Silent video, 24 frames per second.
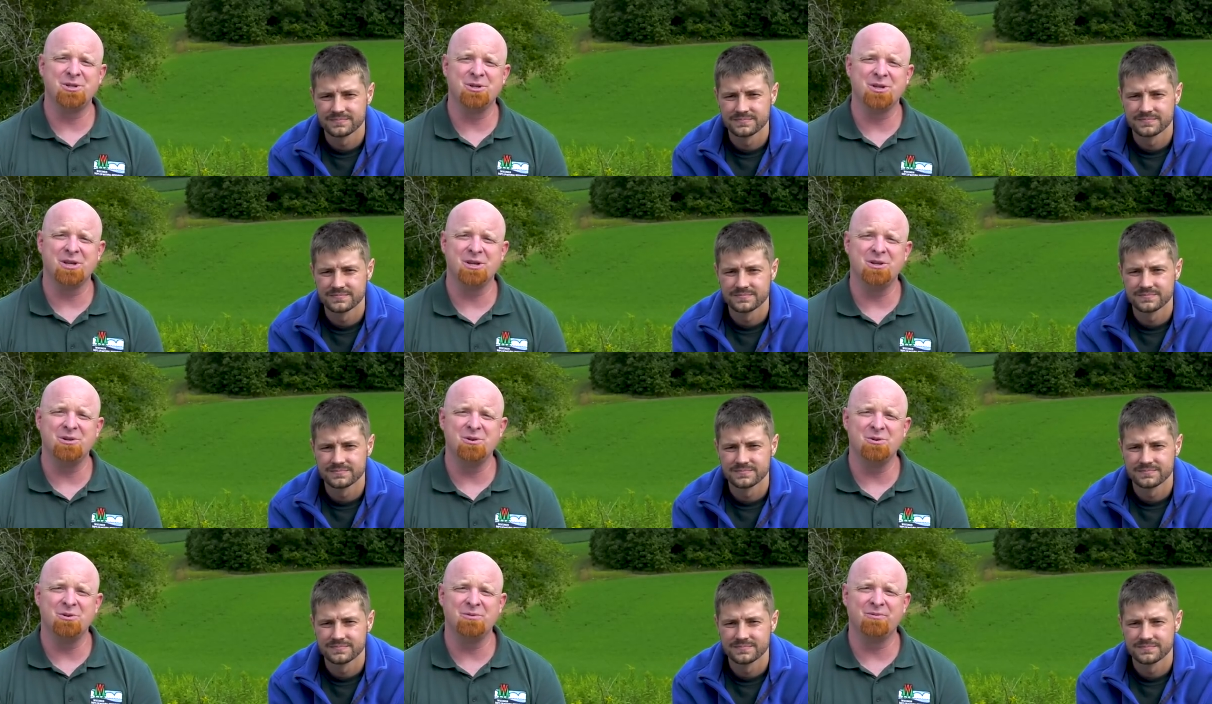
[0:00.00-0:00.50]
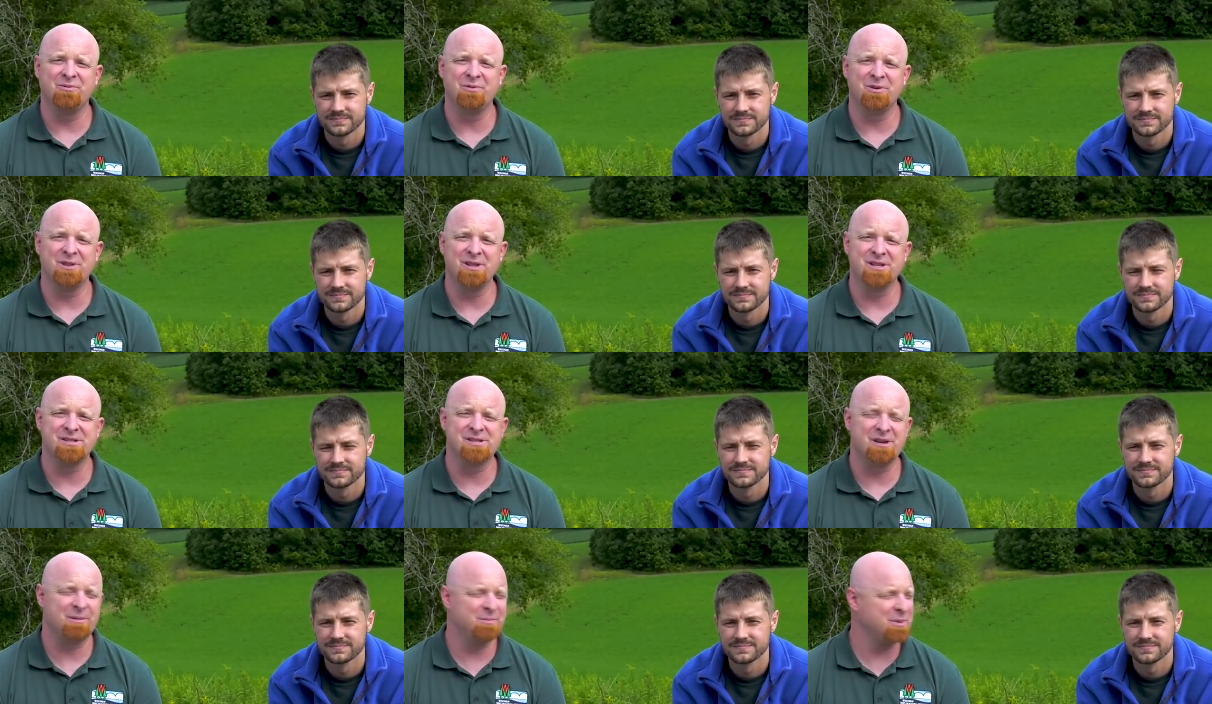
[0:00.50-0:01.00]
Speaker 1: you can do for
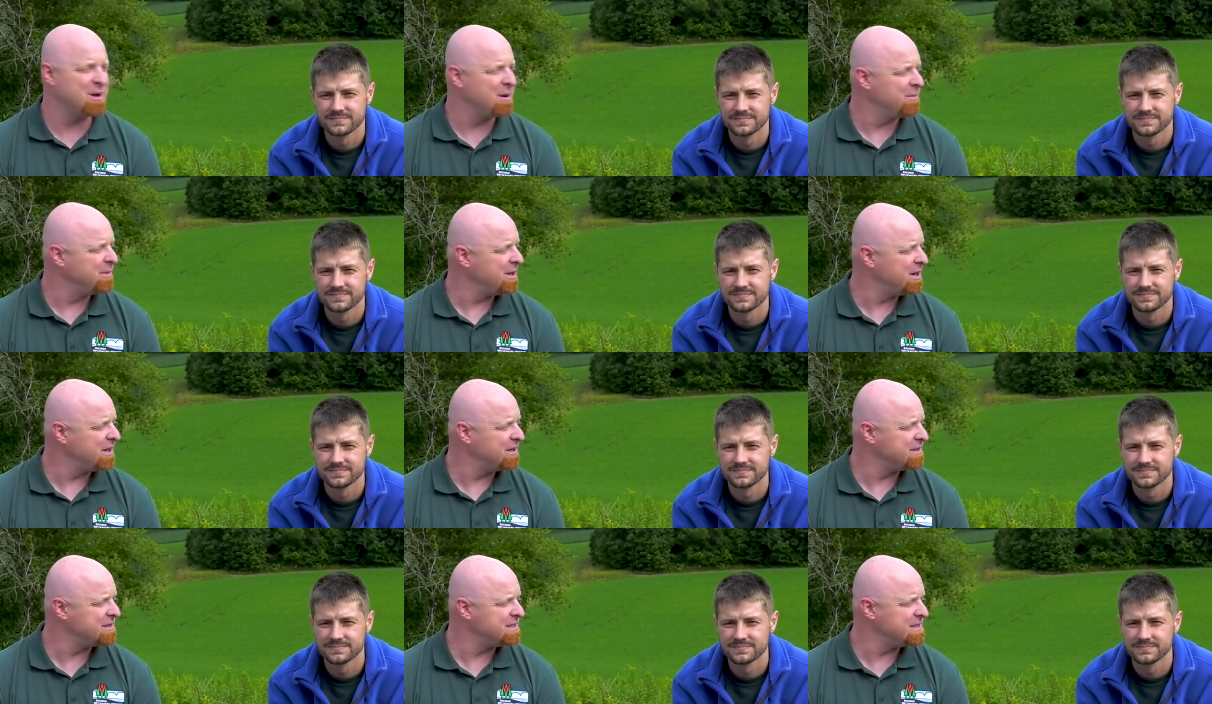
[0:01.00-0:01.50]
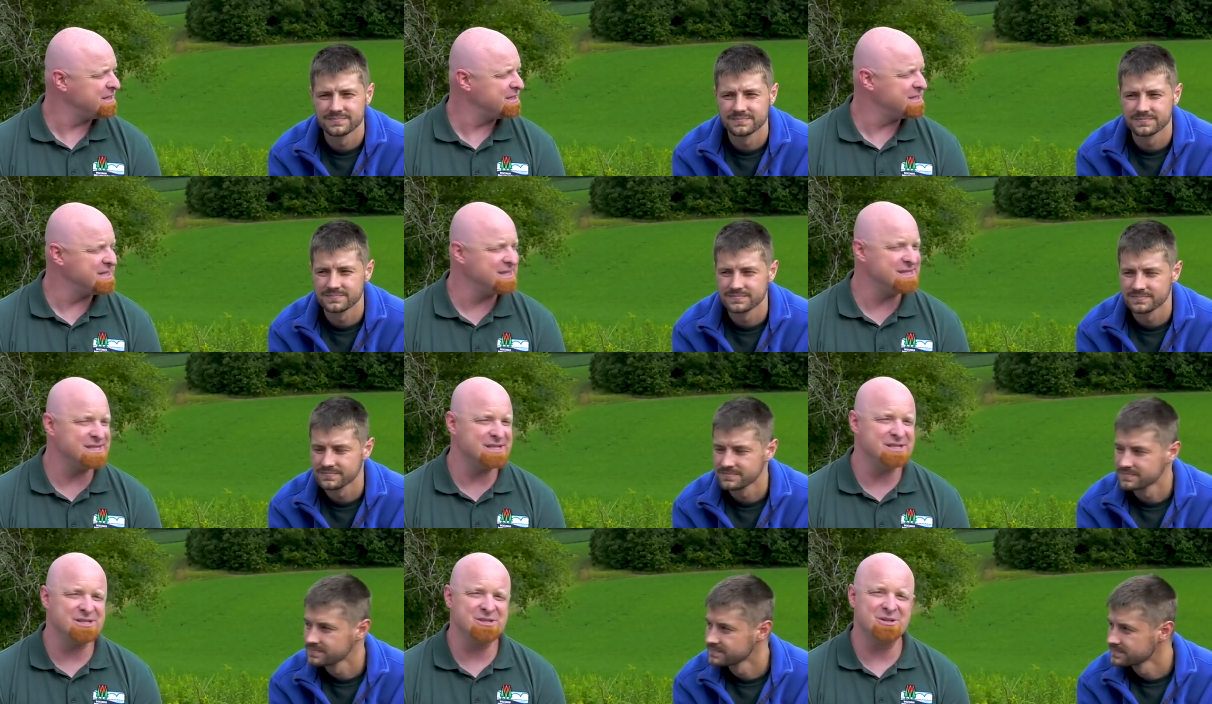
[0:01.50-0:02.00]
this upcoming hunting
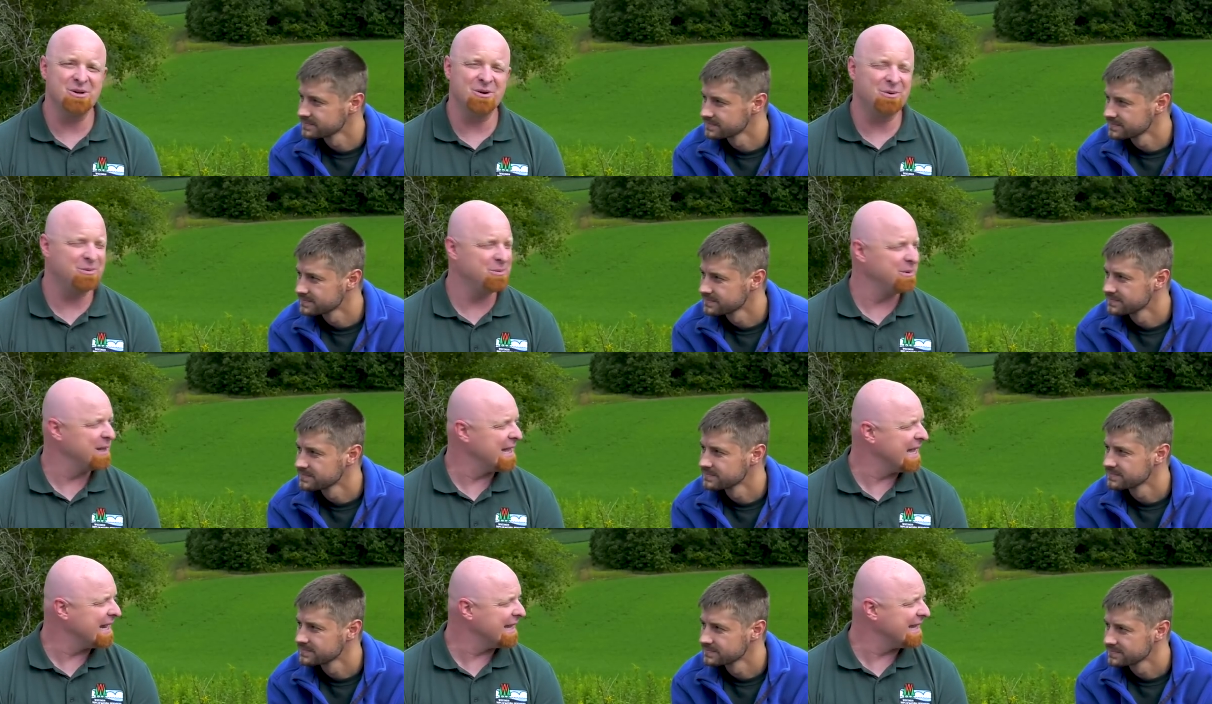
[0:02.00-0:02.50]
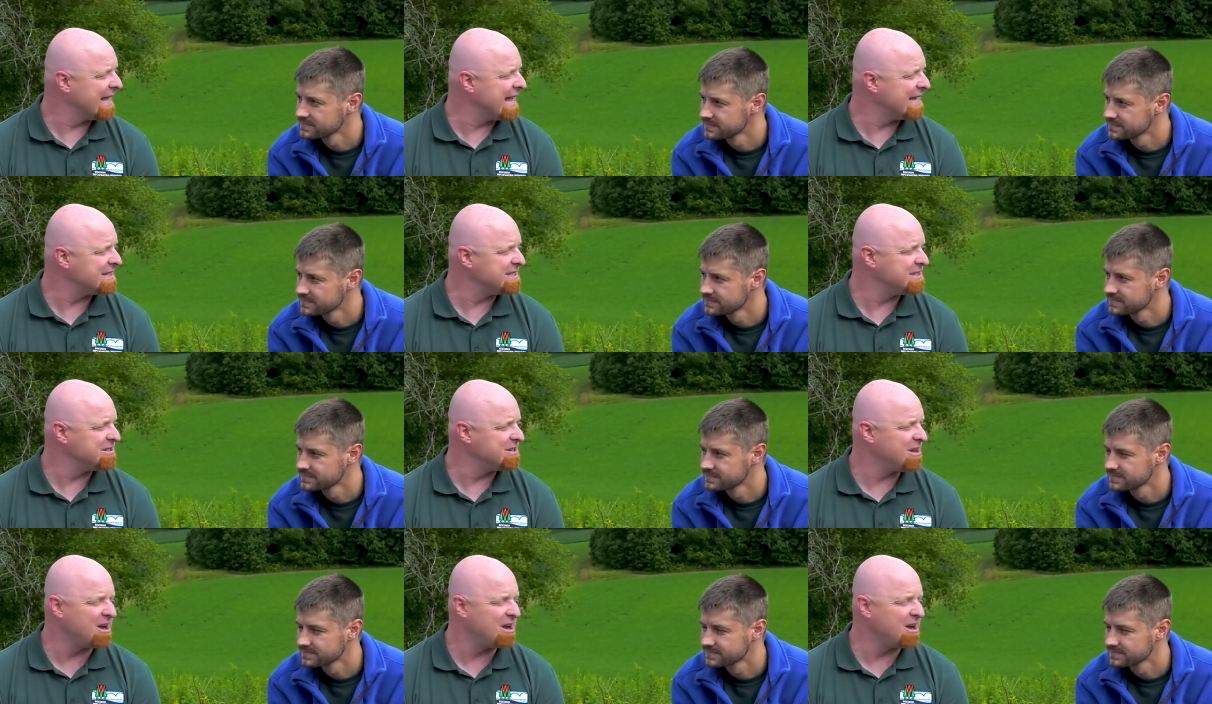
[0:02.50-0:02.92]
season. So we got a lot to